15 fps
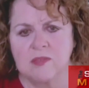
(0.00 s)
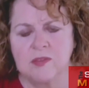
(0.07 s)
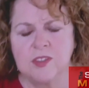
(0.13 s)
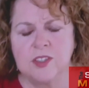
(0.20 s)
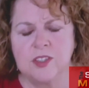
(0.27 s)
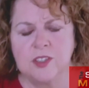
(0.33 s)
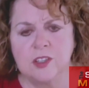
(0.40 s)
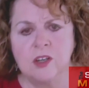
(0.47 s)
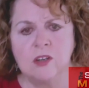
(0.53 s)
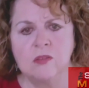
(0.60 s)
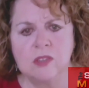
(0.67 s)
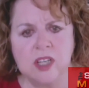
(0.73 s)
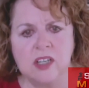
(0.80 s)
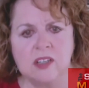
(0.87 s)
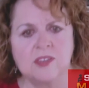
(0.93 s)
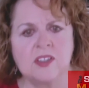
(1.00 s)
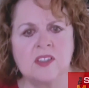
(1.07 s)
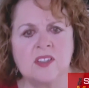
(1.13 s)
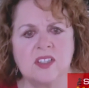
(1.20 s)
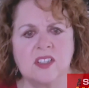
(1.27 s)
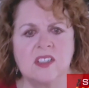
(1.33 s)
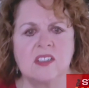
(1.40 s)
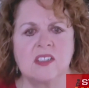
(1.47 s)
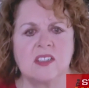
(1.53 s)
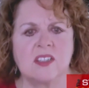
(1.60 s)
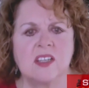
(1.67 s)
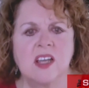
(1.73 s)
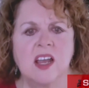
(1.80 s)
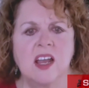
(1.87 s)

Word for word: the known health incidents